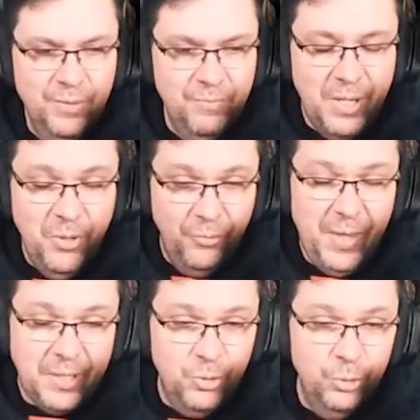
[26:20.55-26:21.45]
they're not
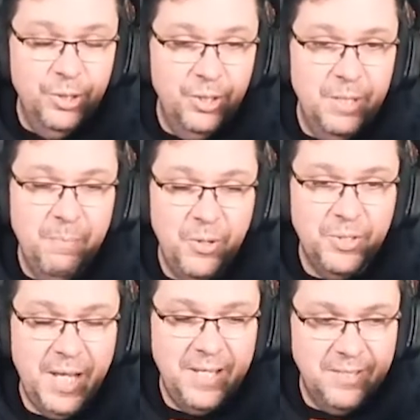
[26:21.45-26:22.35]
that good at it in most
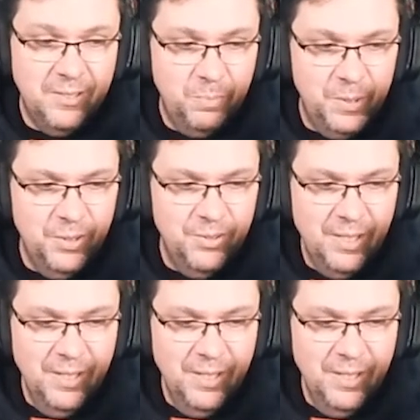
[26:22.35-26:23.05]
cases because